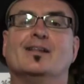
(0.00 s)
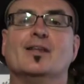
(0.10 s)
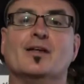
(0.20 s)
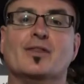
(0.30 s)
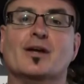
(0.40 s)

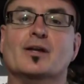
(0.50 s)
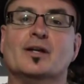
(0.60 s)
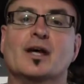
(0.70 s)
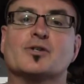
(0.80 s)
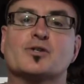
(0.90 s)
they in
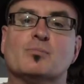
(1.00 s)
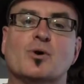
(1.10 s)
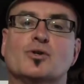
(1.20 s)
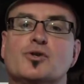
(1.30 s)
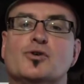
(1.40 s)
that
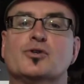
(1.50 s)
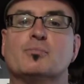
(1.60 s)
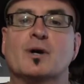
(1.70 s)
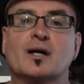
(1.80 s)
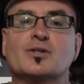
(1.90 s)
small church
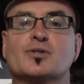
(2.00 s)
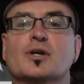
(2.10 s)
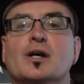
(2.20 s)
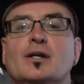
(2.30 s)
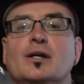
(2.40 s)

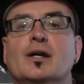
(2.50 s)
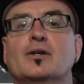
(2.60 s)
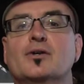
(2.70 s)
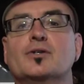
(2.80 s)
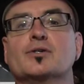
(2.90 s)
mindset,
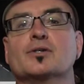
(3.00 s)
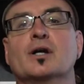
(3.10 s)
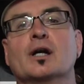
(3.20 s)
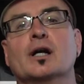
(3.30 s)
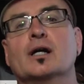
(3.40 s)
and
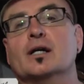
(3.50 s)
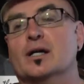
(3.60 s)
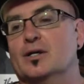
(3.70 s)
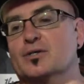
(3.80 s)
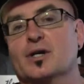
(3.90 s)

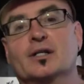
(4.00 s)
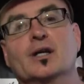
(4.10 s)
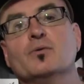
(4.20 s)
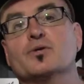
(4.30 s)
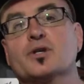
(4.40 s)
it's like
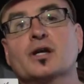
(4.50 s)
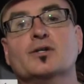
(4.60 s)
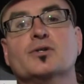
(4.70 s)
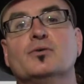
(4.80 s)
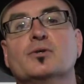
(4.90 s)
they were
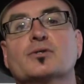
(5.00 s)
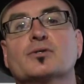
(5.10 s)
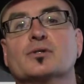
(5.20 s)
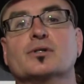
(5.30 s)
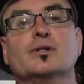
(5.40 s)
saying to
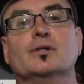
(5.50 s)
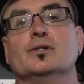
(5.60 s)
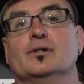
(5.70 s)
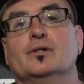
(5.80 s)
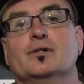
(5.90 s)
us,
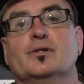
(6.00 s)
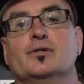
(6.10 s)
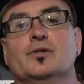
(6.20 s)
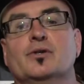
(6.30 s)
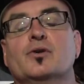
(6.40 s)

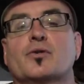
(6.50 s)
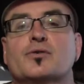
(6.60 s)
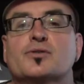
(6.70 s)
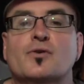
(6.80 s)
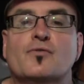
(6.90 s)

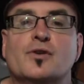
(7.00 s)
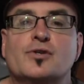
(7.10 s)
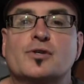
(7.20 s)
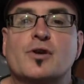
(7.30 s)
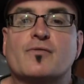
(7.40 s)
there's no
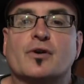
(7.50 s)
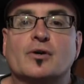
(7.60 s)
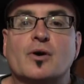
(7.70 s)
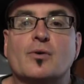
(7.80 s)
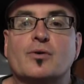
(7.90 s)
vision there for
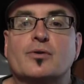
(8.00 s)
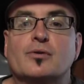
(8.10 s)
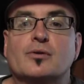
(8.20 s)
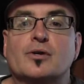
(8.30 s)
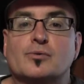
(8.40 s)
growth,
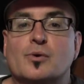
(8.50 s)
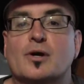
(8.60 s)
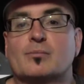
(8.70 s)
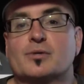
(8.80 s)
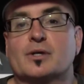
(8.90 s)
is
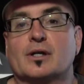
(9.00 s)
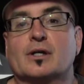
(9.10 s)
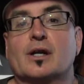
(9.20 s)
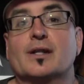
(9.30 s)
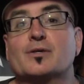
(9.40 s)
what I'm
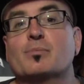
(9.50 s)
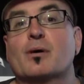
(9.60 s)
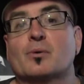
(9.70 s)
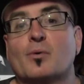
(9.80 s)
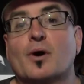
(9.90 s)
seeing. And that's
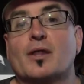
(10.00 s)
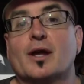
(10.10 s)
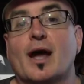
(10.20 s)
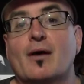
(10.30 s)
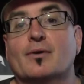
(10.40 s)
probably why
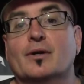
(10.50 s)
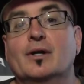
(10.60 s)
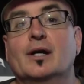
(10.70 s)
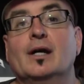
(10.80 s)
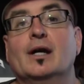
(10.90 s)
they haven't.
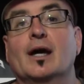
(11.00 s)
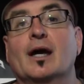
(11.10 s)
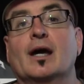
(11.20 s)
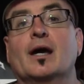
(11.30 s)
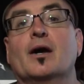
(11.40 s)

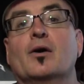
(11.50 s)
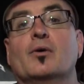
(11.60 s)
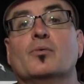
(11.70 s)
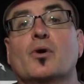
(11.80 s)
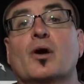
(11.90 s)

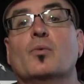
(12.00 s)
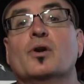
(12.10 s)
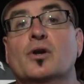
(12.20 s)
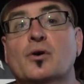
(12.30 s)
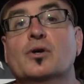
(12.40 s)
And
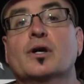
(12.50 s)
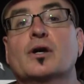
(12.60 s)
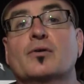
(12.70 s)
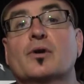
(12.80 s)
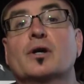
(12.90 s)
we know you're
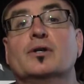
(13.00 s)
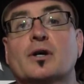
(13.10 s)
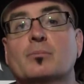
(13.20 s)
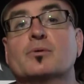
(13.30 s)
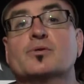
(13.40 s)
getting ready to
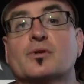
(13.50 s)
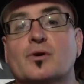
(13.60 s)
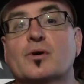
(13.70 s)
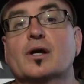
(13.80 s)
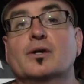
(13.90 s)
dump us, so
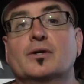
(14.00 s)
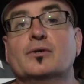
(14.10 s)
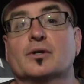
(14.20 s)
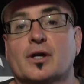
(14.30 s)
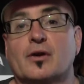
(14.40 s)
go ahead and
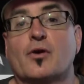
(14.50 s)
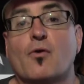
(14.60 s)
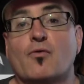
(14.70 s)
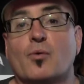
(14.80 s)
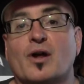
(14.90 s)
do it and get it
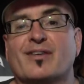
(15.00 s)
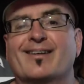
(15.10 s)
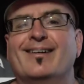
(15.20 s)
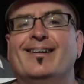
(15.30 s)
over with.